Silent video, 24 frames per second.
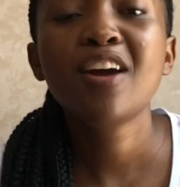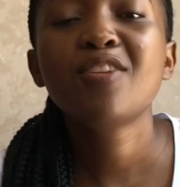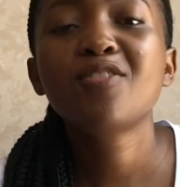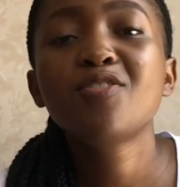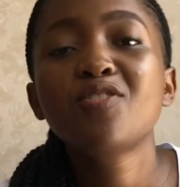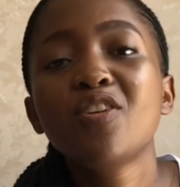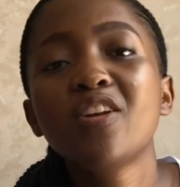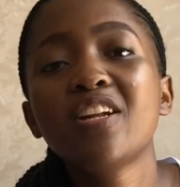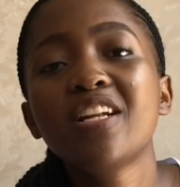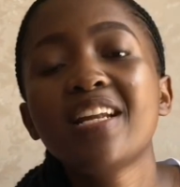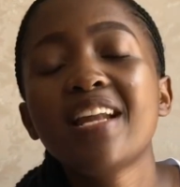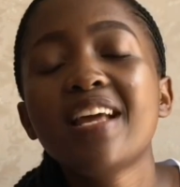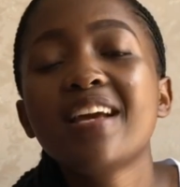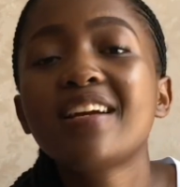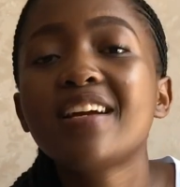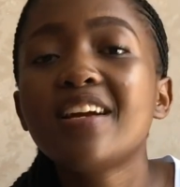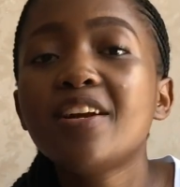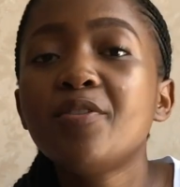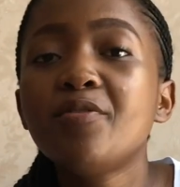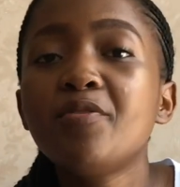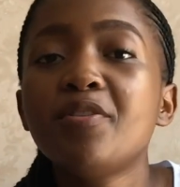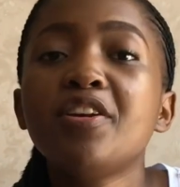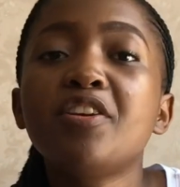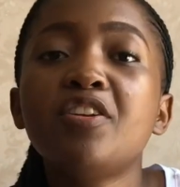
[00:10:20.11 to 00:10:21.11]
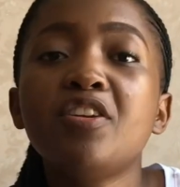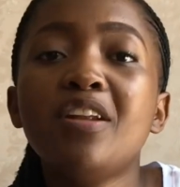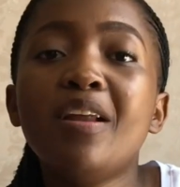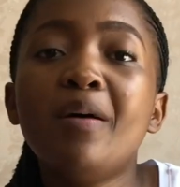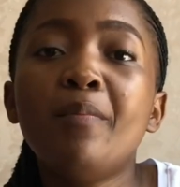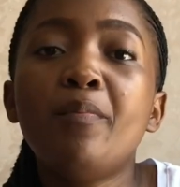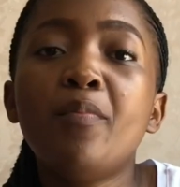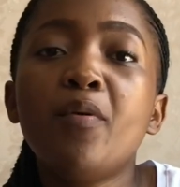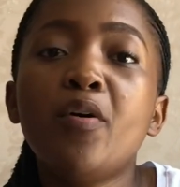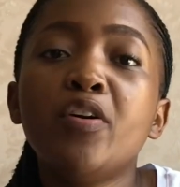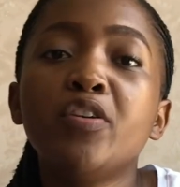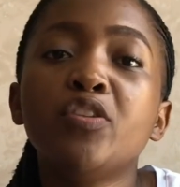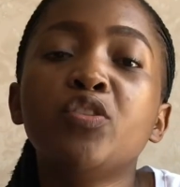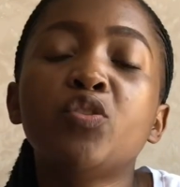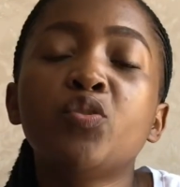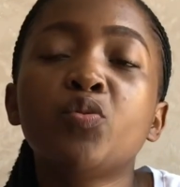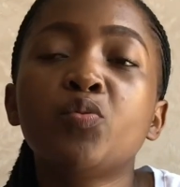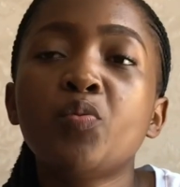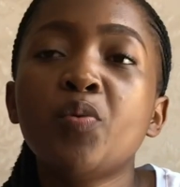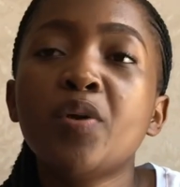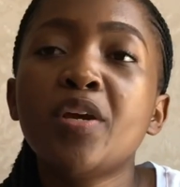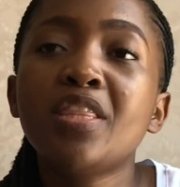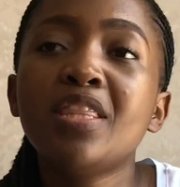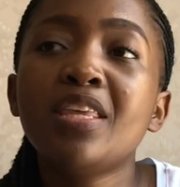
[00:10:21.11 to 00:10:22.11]
Not like a regular bond
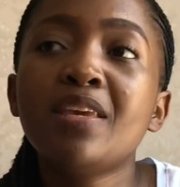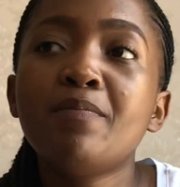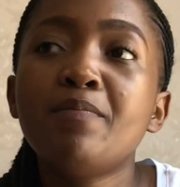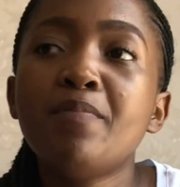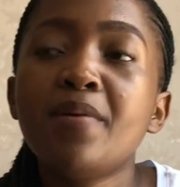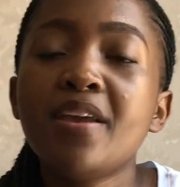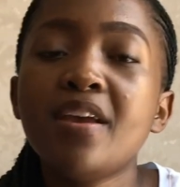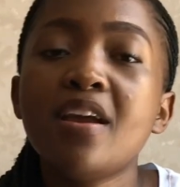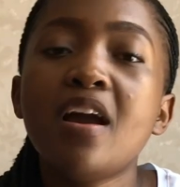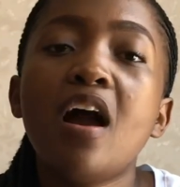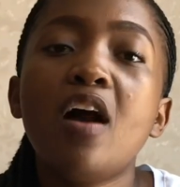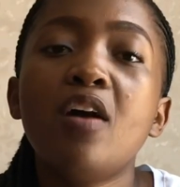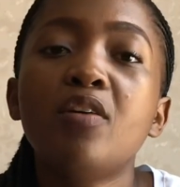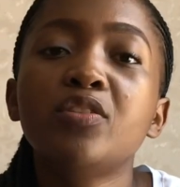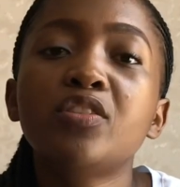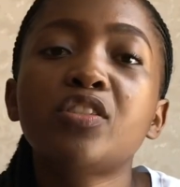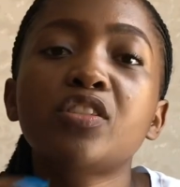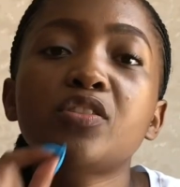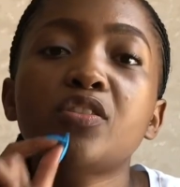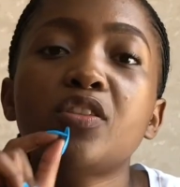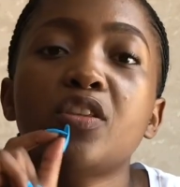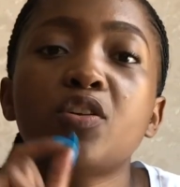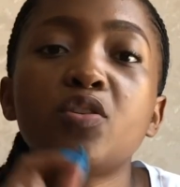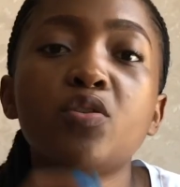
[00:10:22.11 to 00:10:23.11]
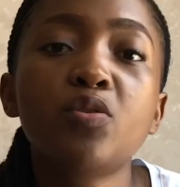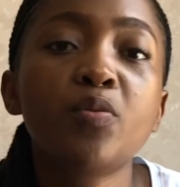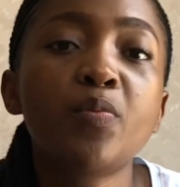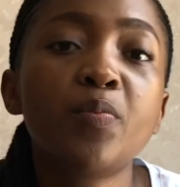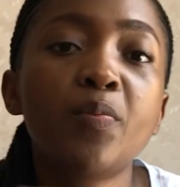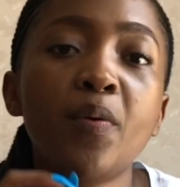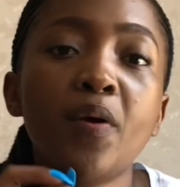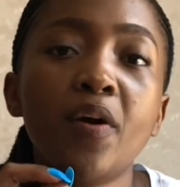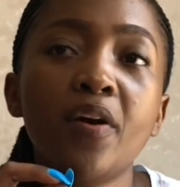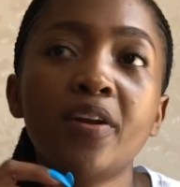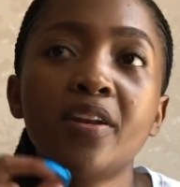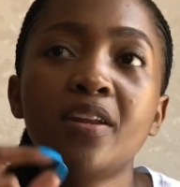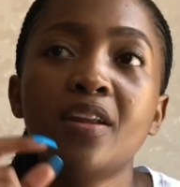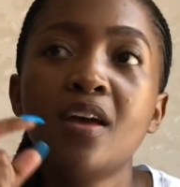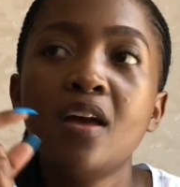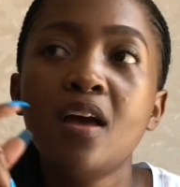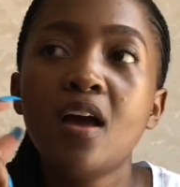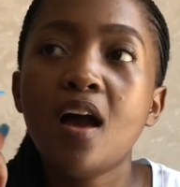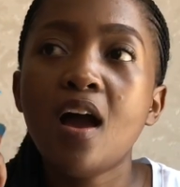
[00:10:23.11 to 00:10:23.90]
where they pay out the coupon